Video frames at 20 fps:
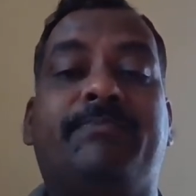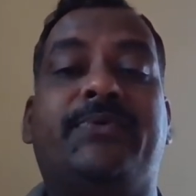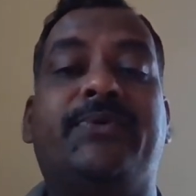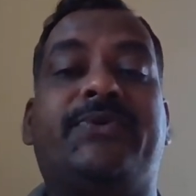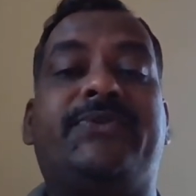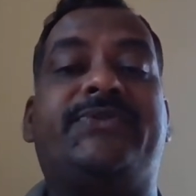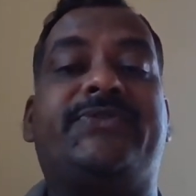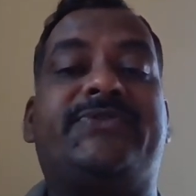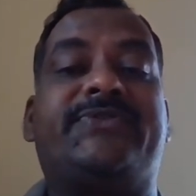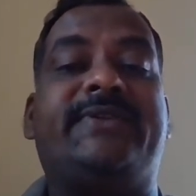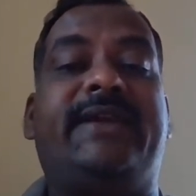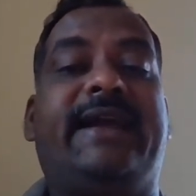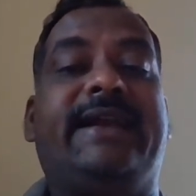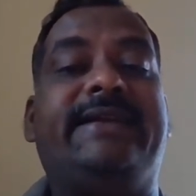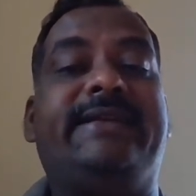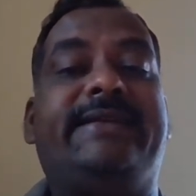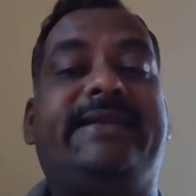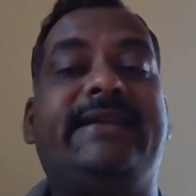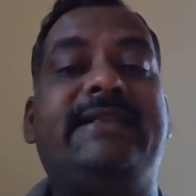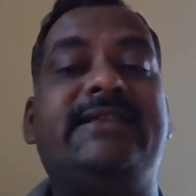books
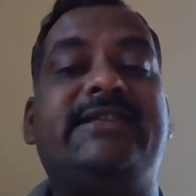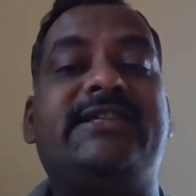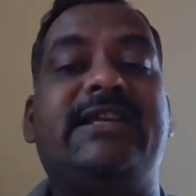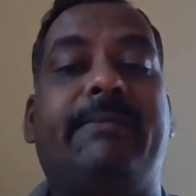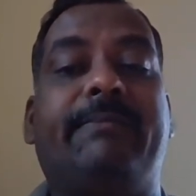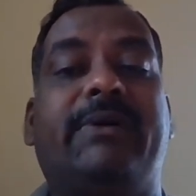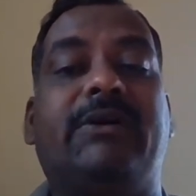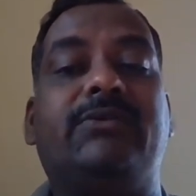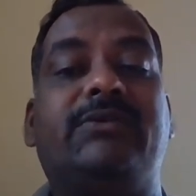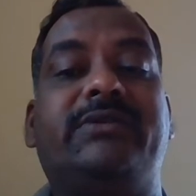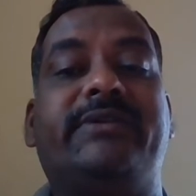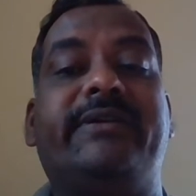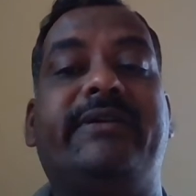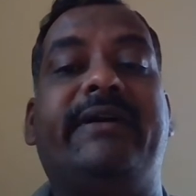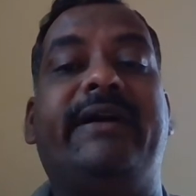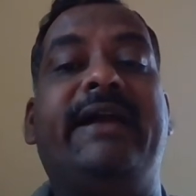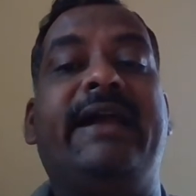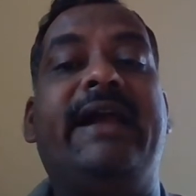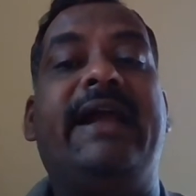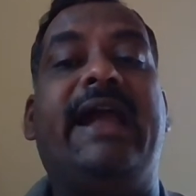and tells about the
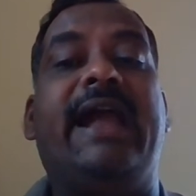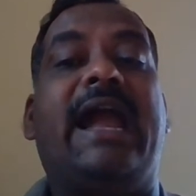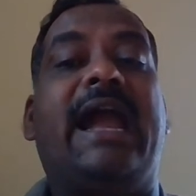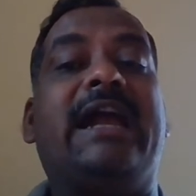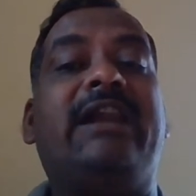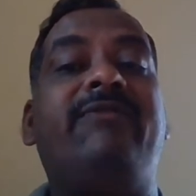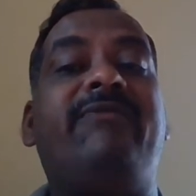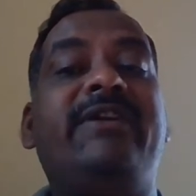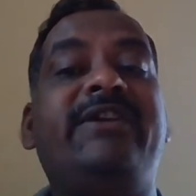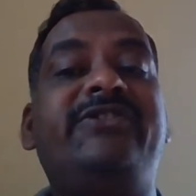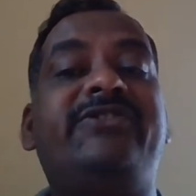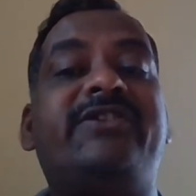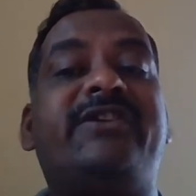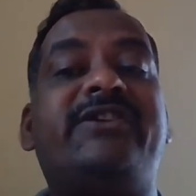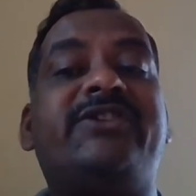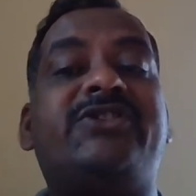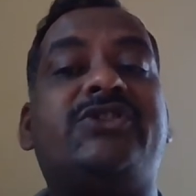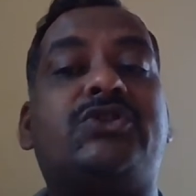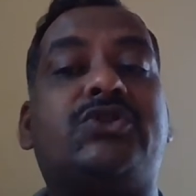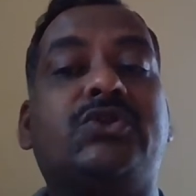
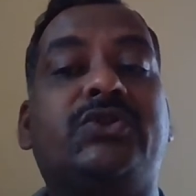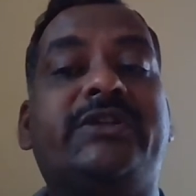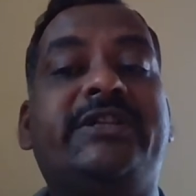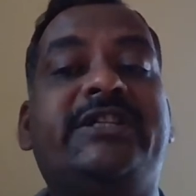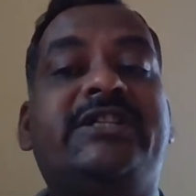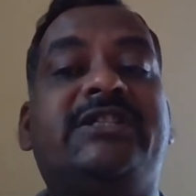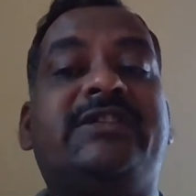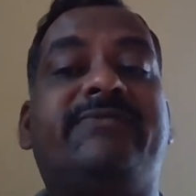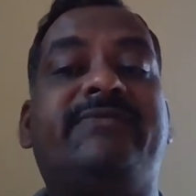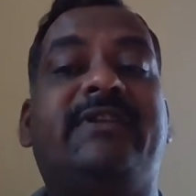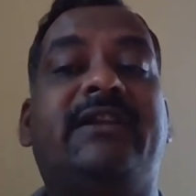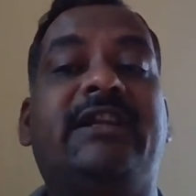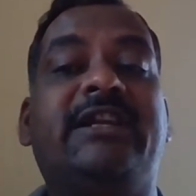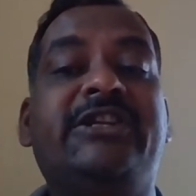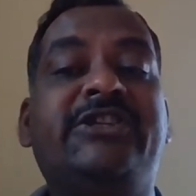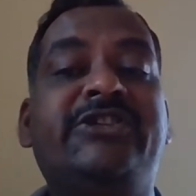adventurous stories of the